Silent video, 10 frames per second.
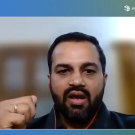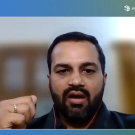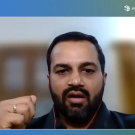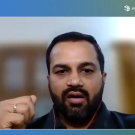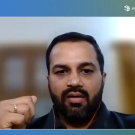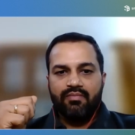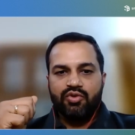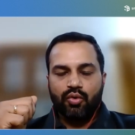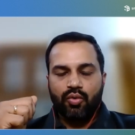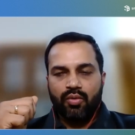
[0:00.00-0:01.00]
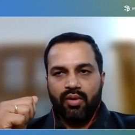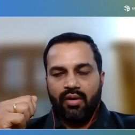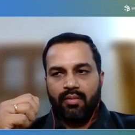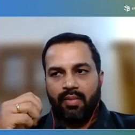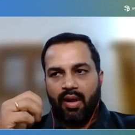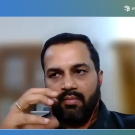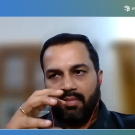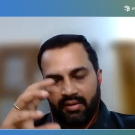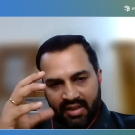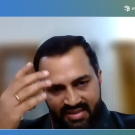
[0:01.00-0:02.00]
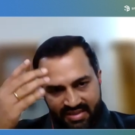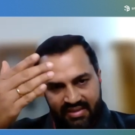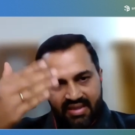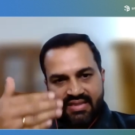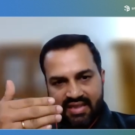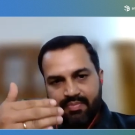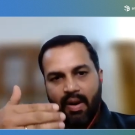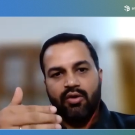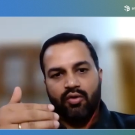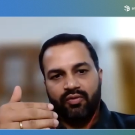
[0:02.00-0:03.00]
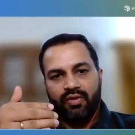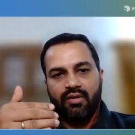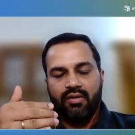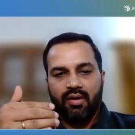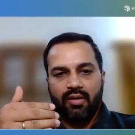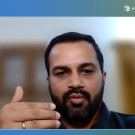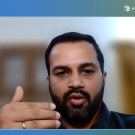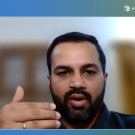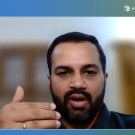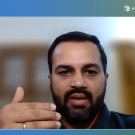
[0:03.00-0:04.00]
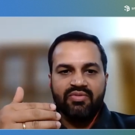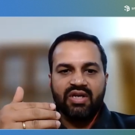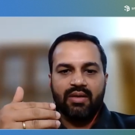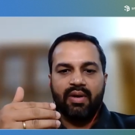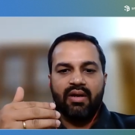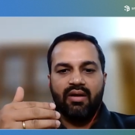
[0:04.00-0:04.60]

Uh, so uh, uh this this is part of the uh, you know income statement.